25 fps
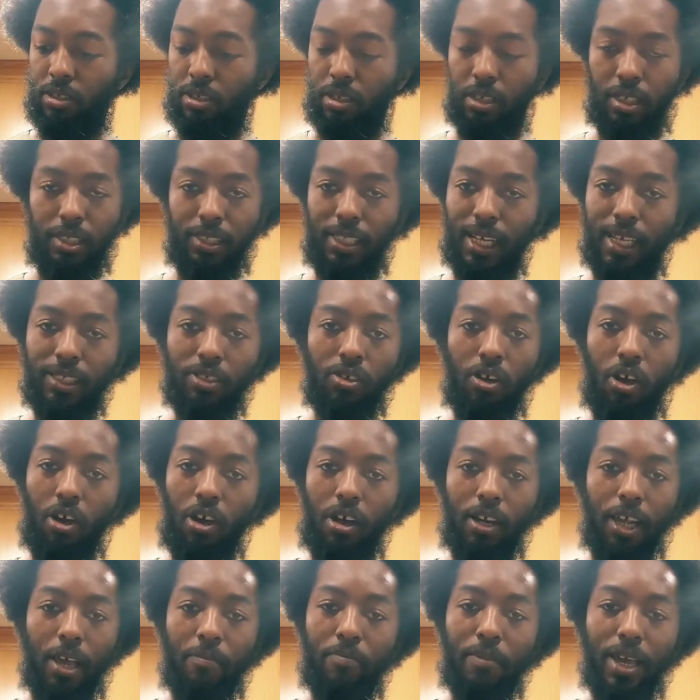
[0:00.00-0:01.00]
Because that's
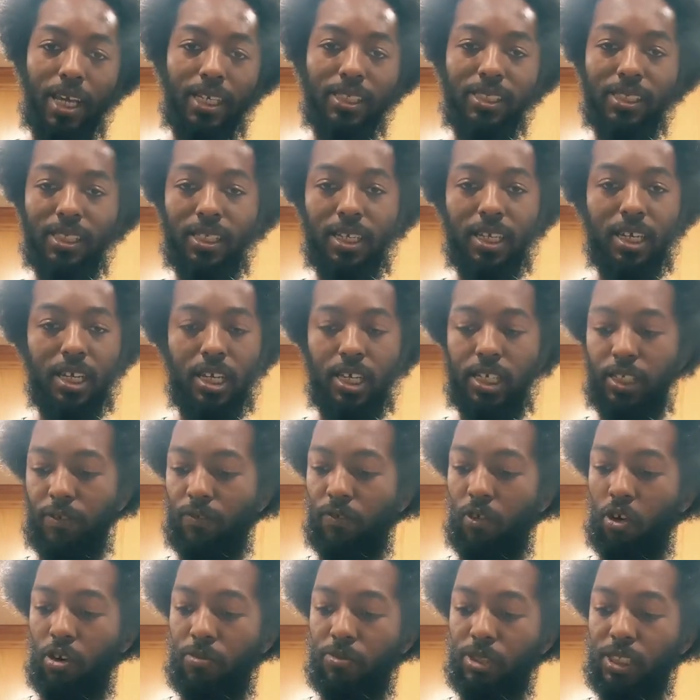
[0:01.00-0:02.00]
all that medicine is,
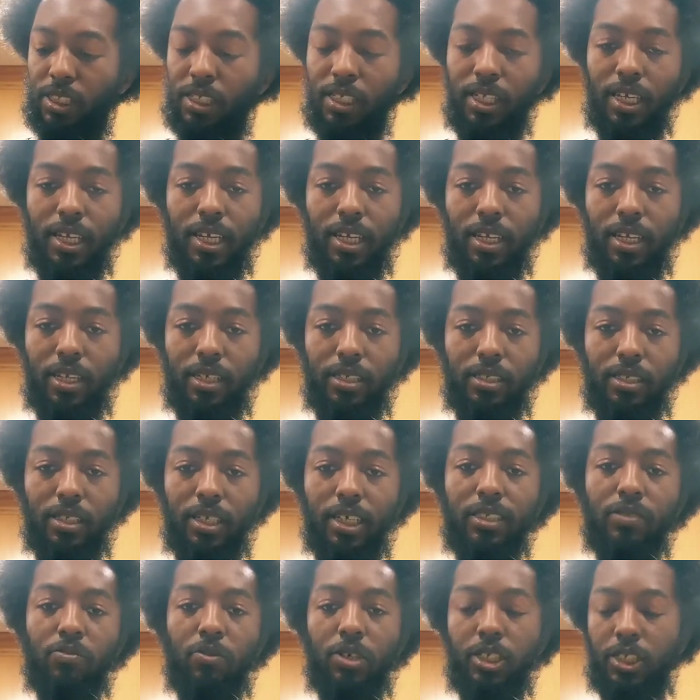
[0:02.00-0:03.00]
pharmacy is.
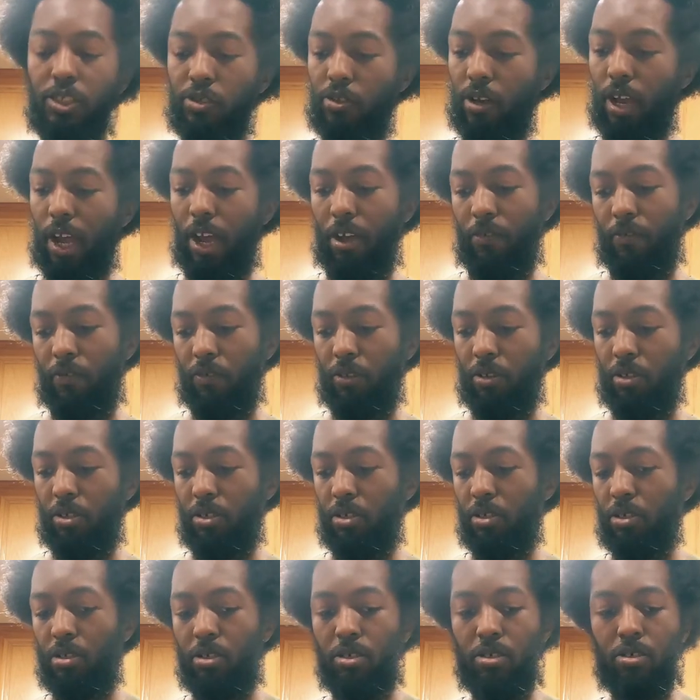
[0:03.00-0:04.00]
It's witchcraft,
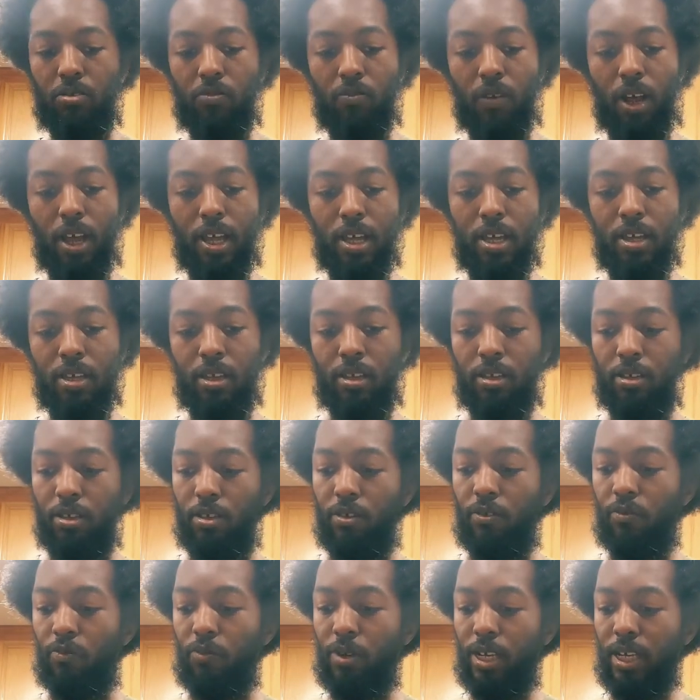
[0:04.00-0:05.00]
right?
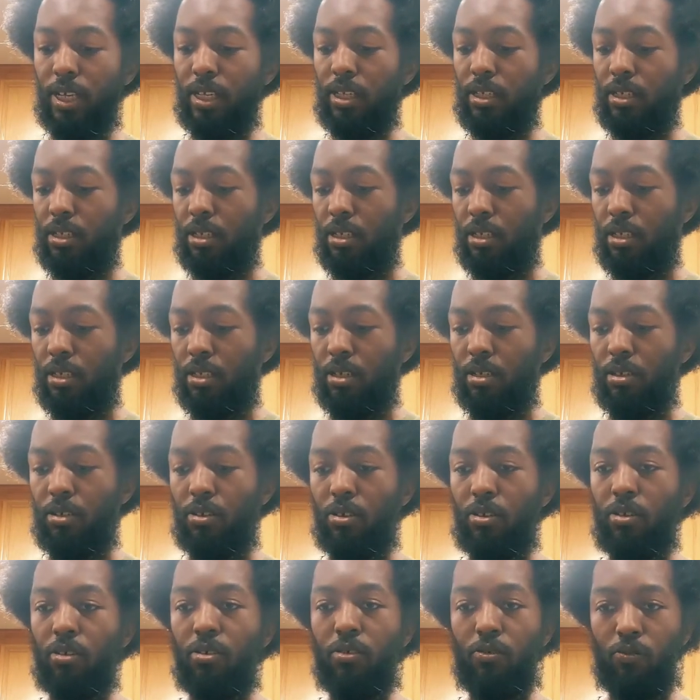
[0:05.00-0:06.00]
When
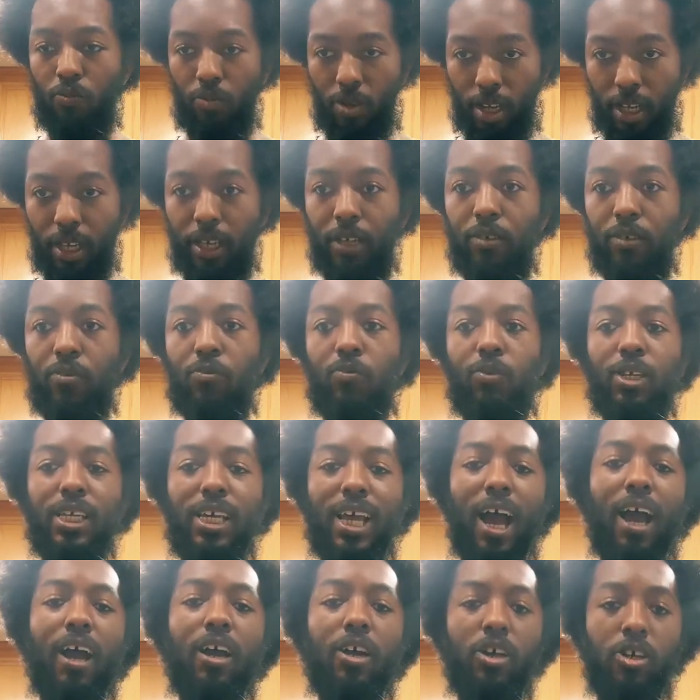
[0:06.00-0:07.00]
What? We
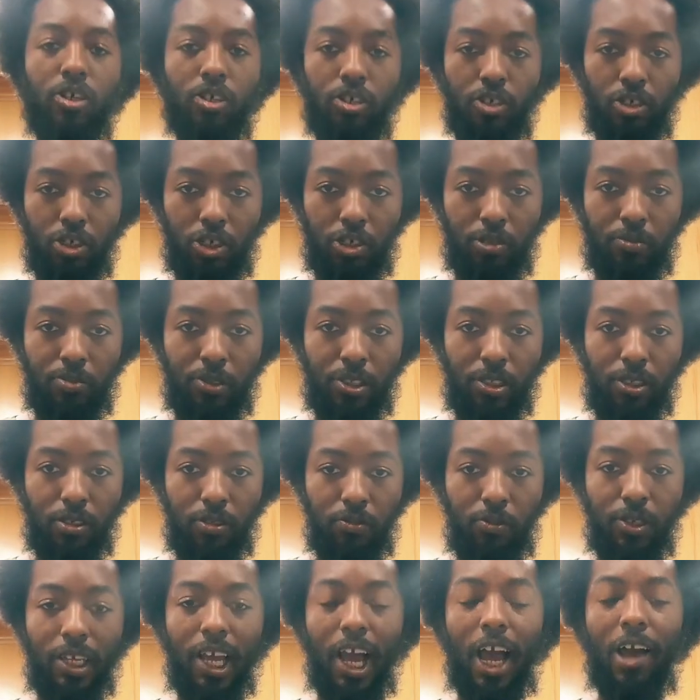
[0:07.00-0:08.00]
got herbs,
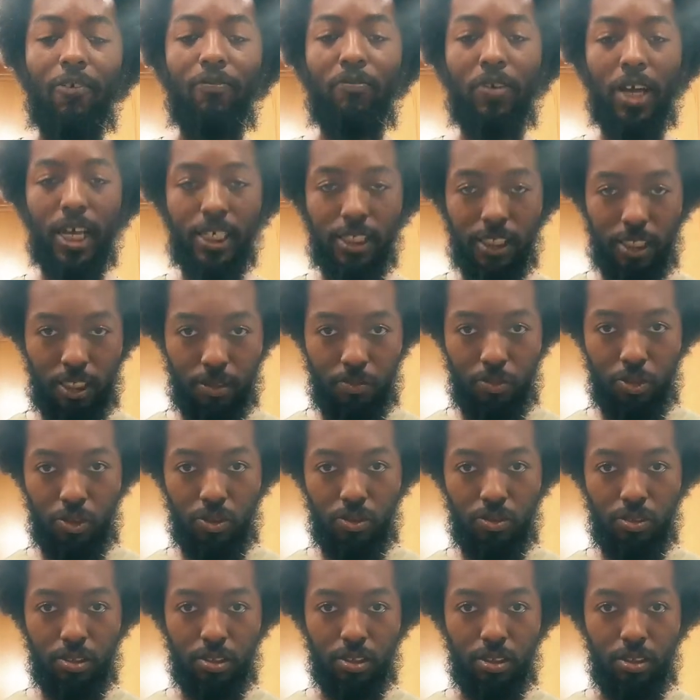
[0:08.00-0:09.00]
we got
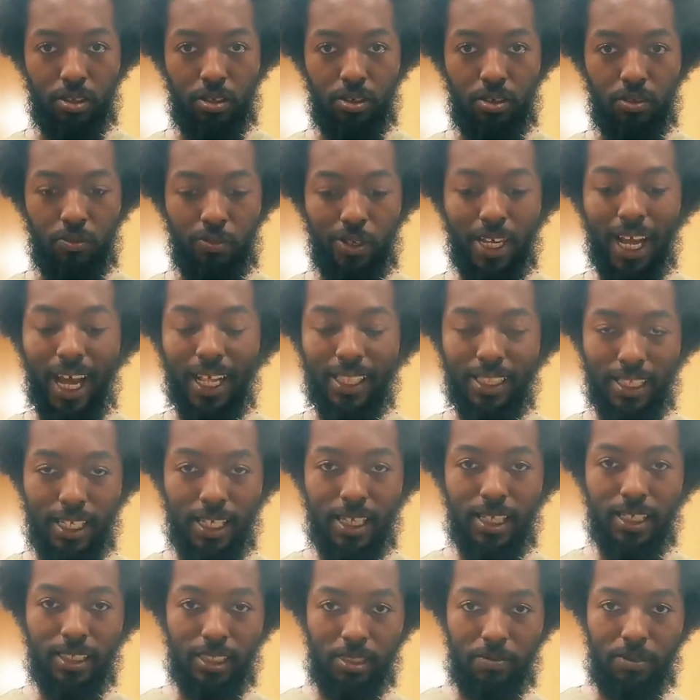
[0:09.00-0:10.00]
vegetables, We got
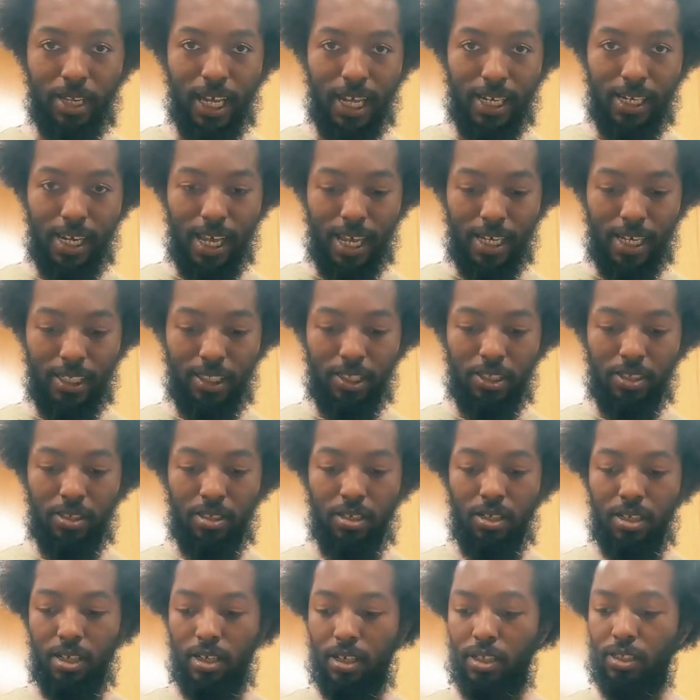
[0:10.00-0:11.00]
things of that nature
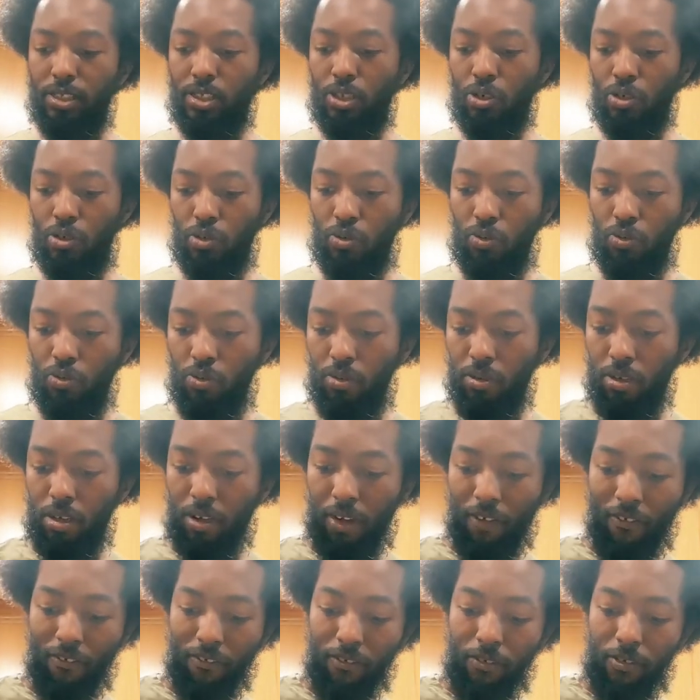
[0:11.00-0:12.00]
to
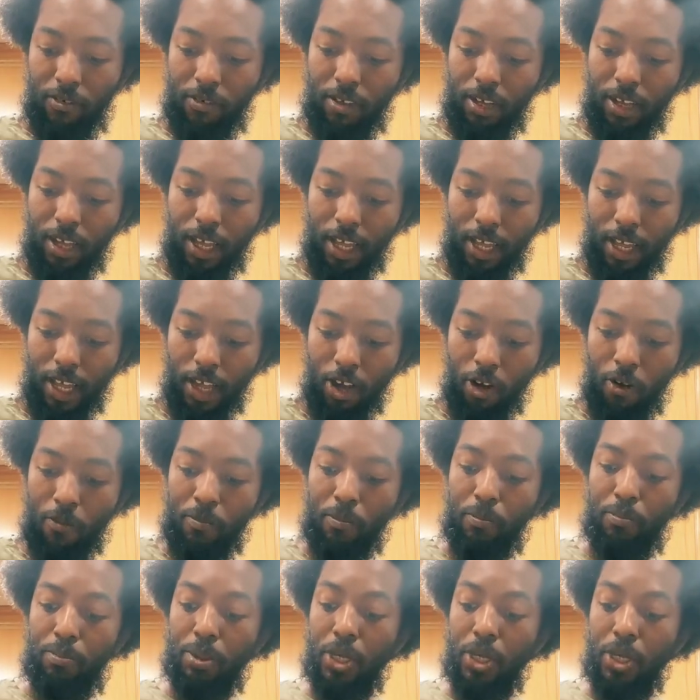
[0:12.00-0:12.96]
help